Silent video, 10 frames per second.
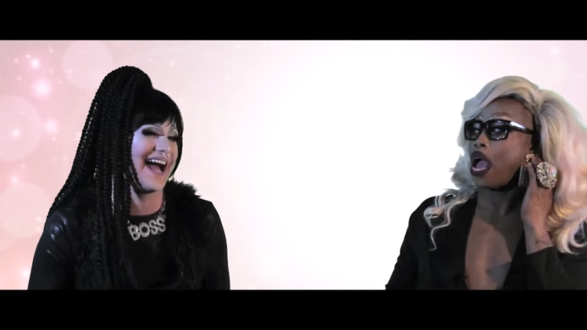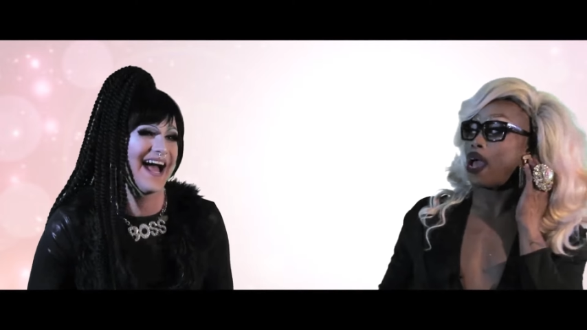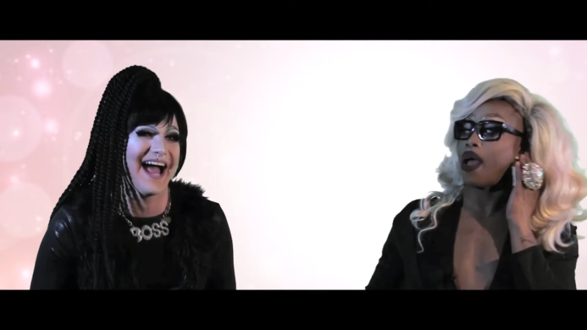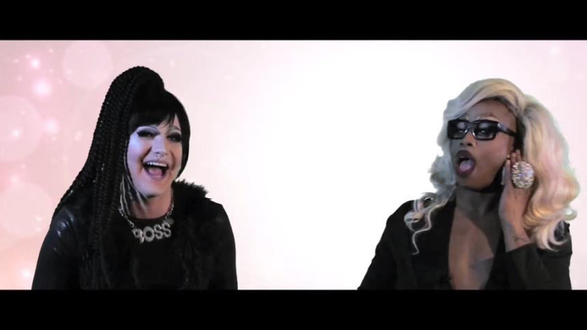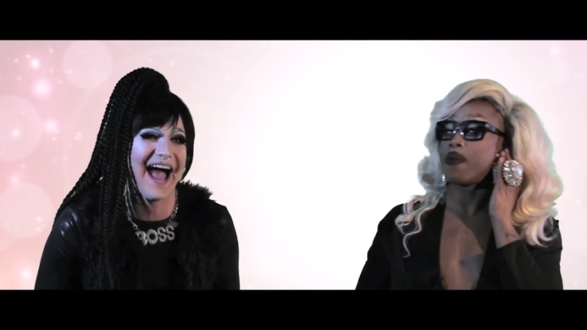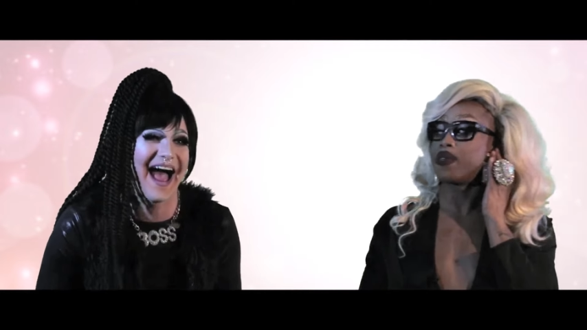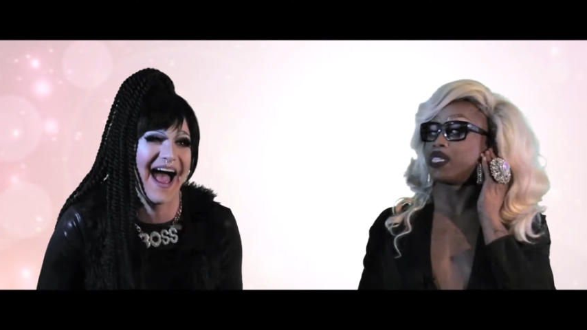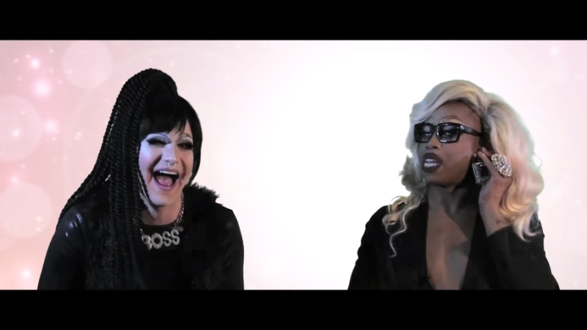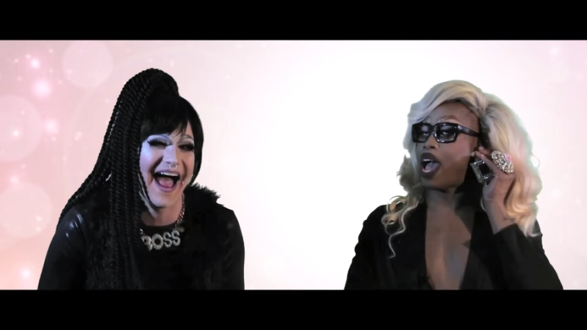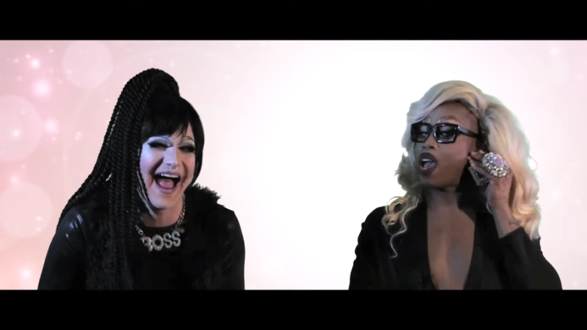Speaker 1: I
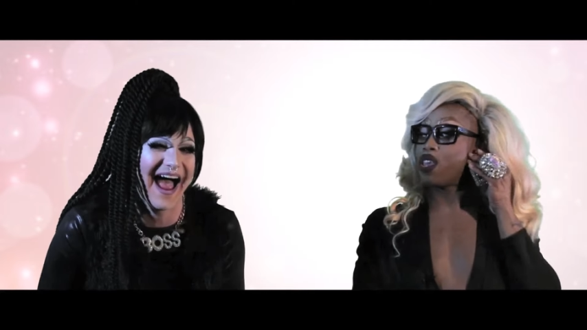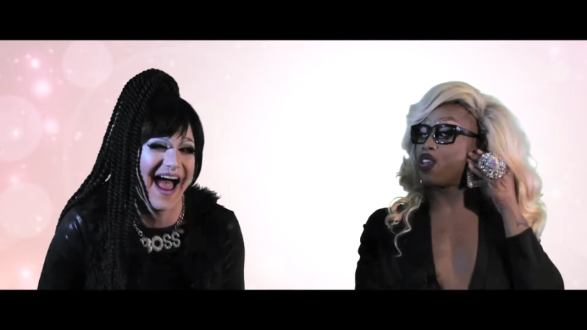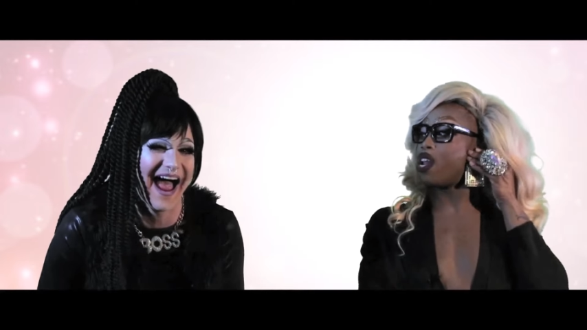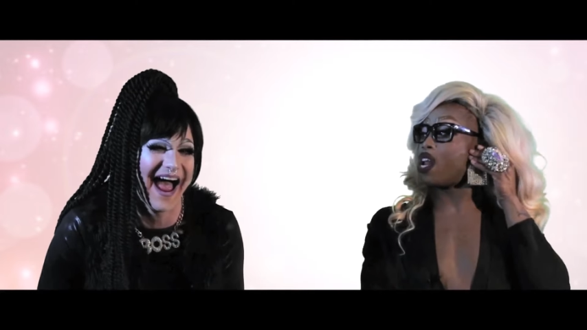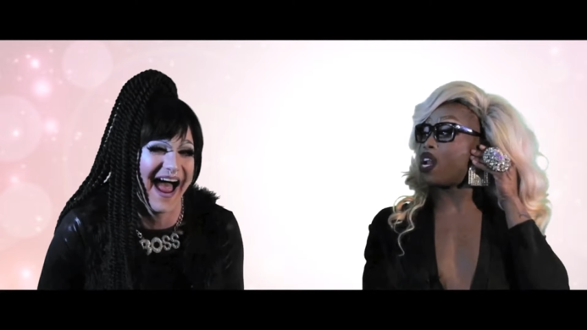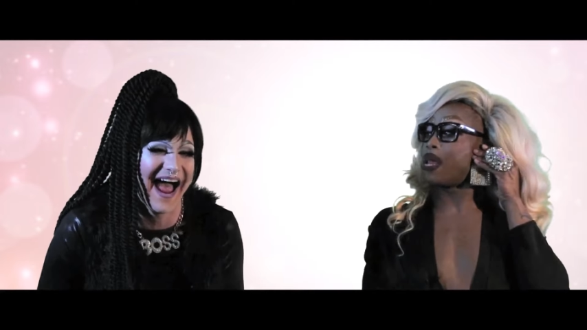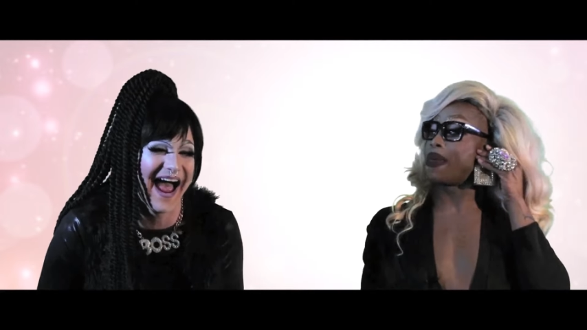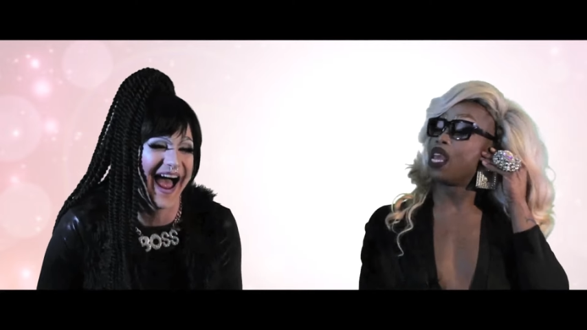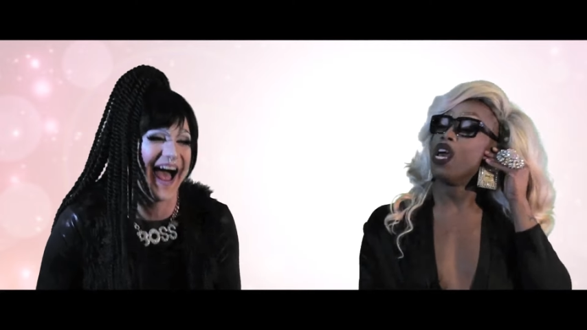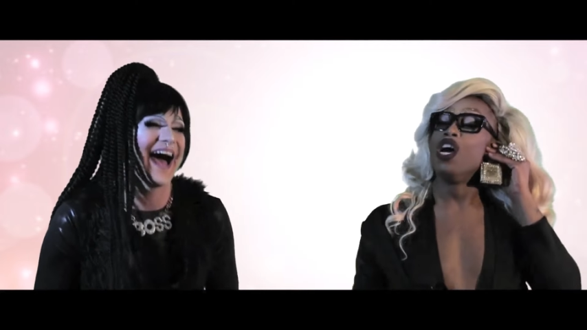was not, you know what I
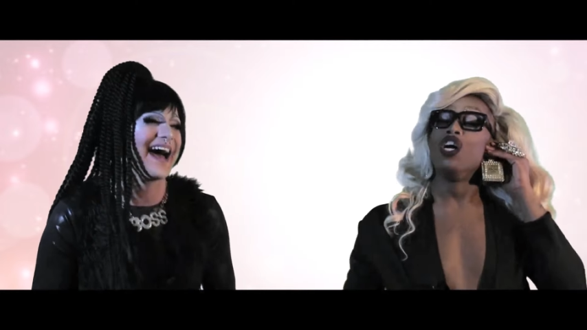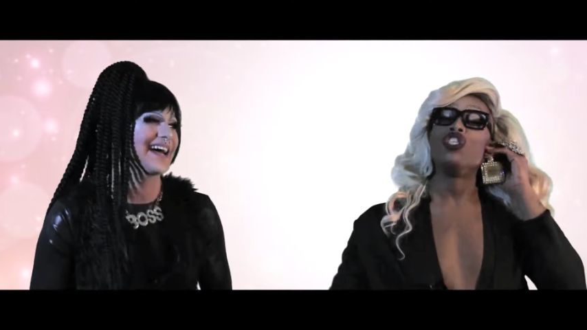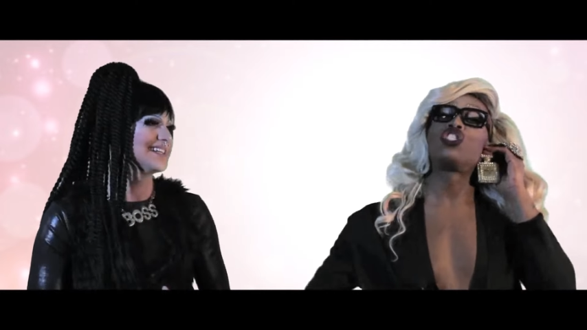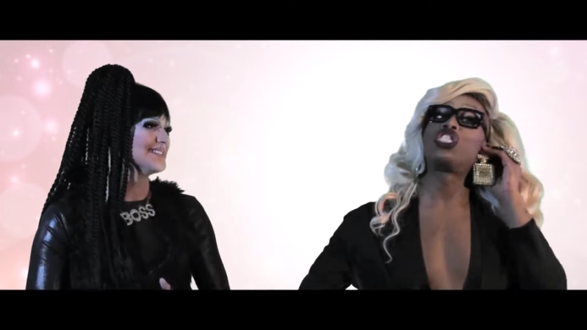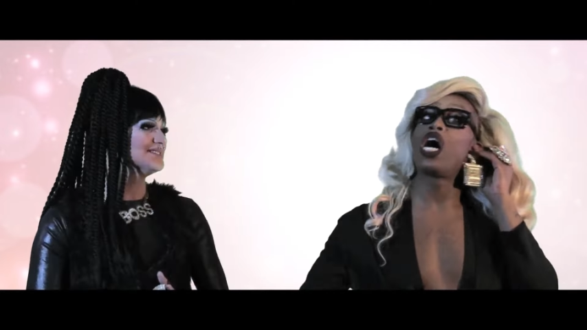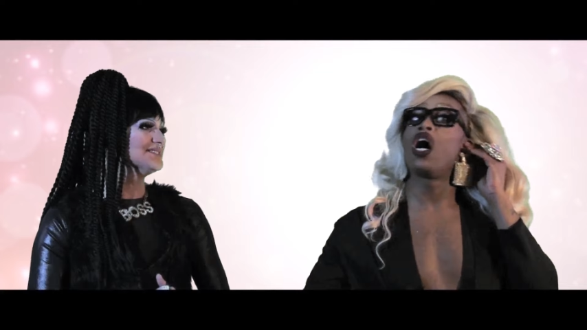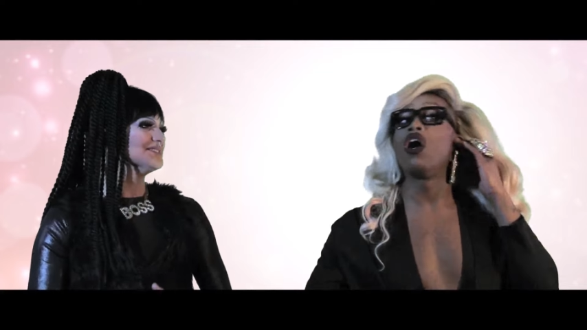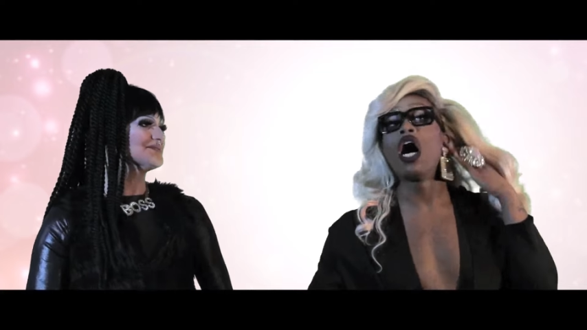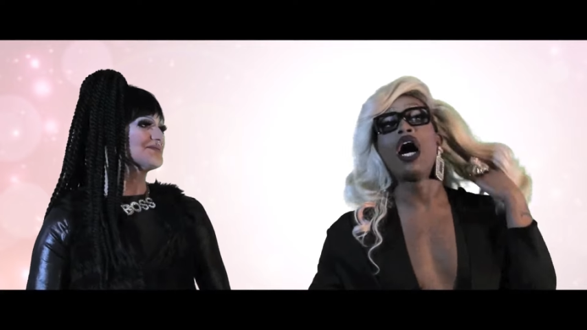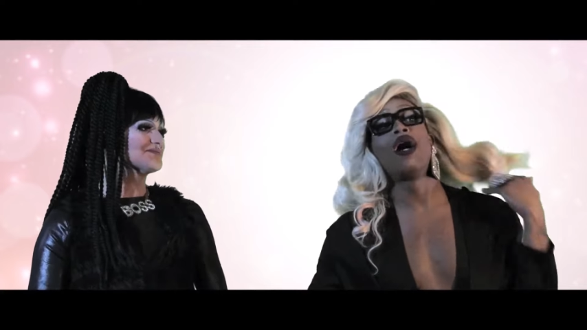mean?
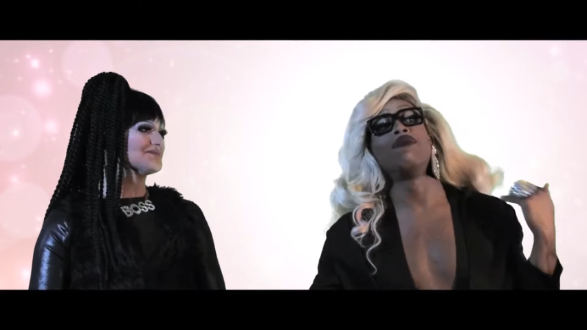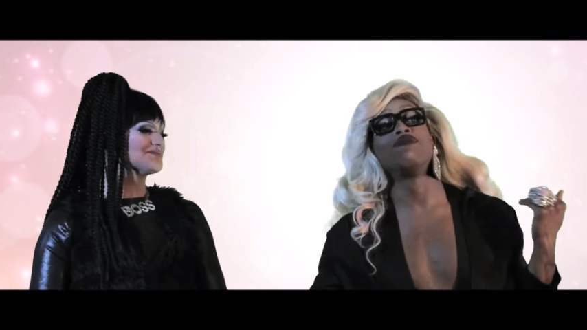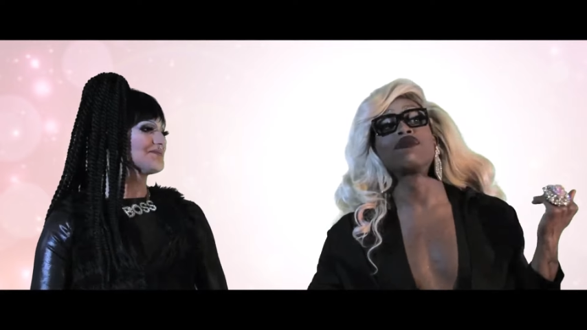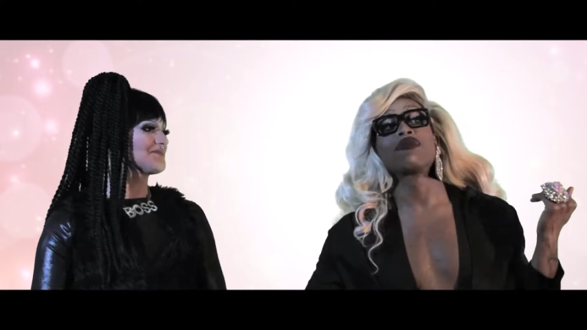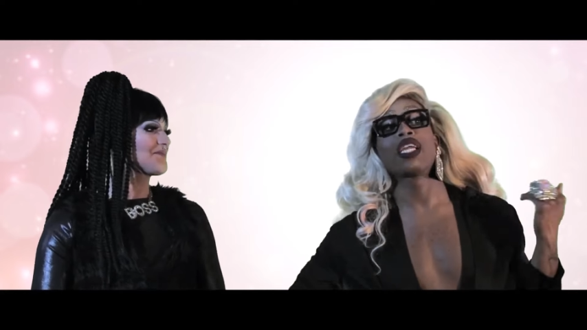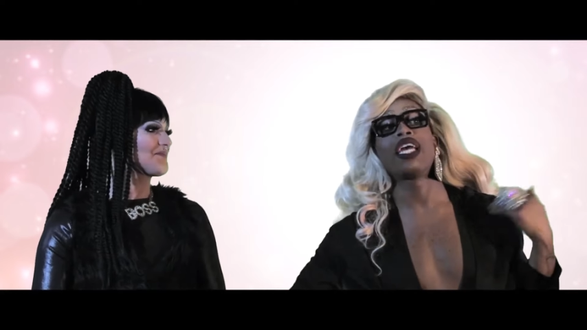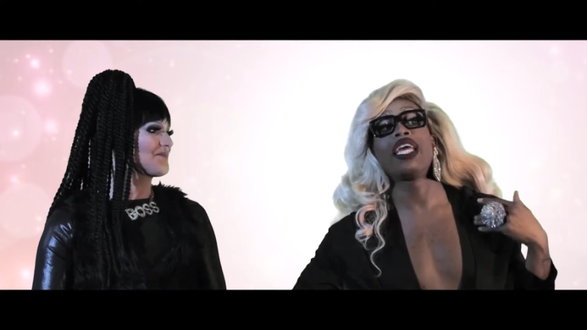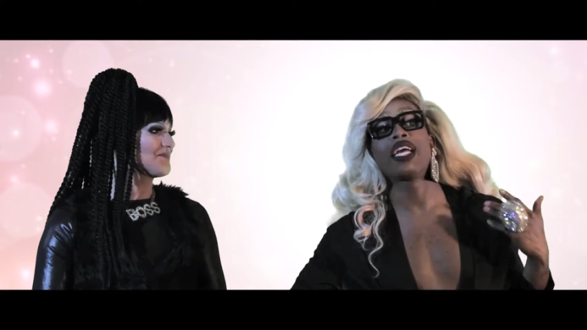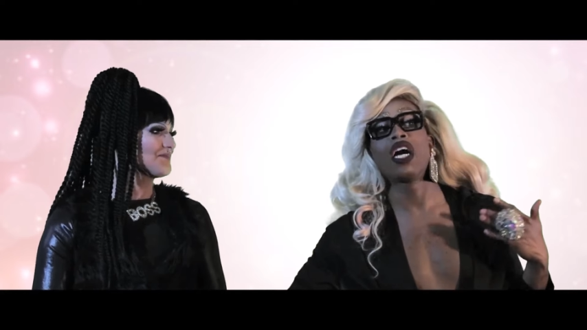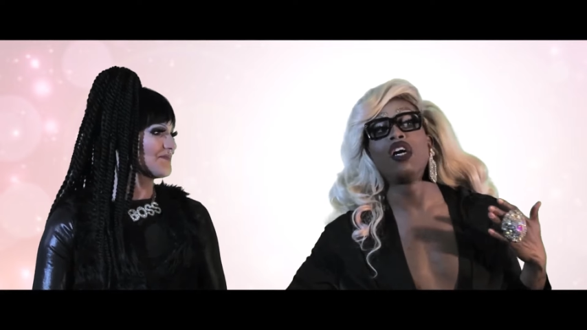So, um,
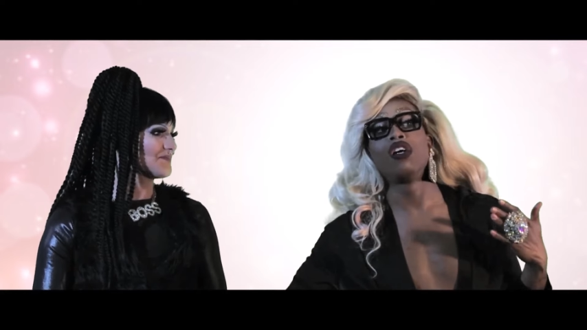he